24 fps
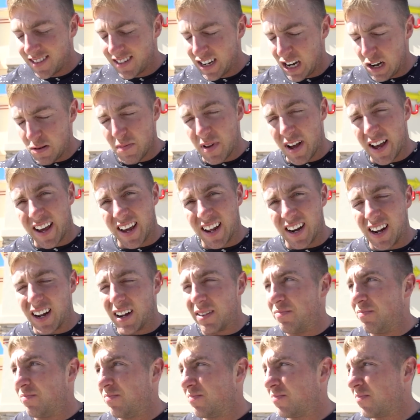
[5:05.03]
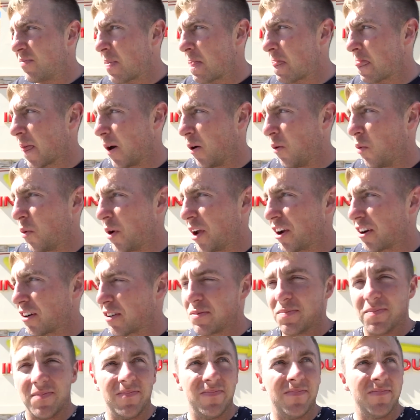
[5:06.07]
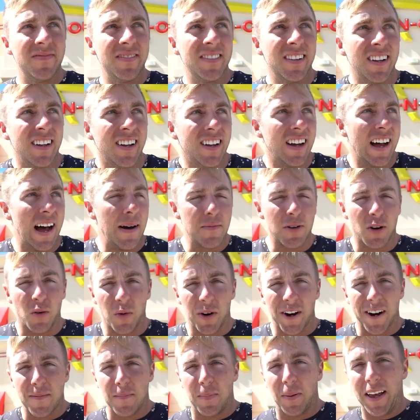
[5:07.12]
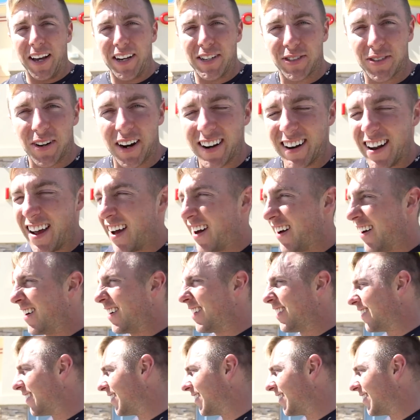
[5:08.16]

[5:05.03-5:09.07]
I'm like in a, in a weird, I'm in a weird place right now.